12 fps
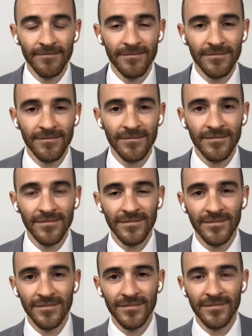
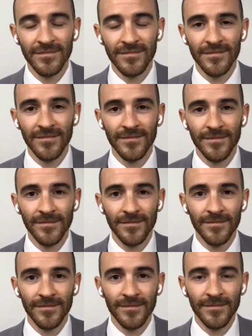
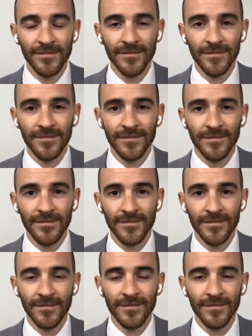
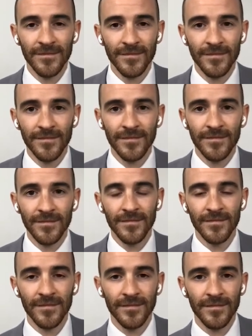
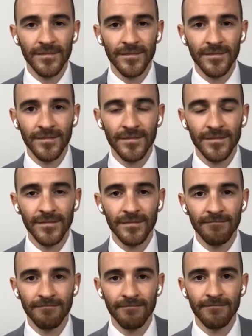
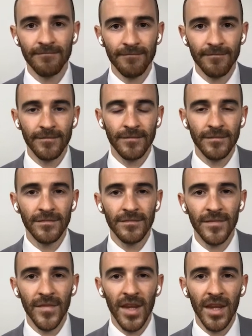
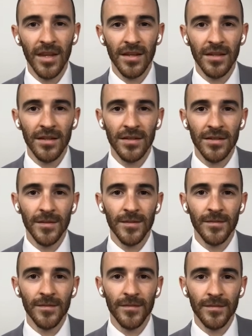
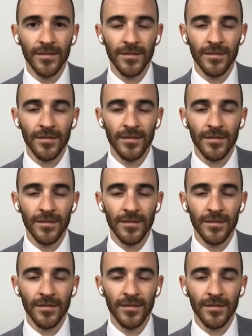[no speech]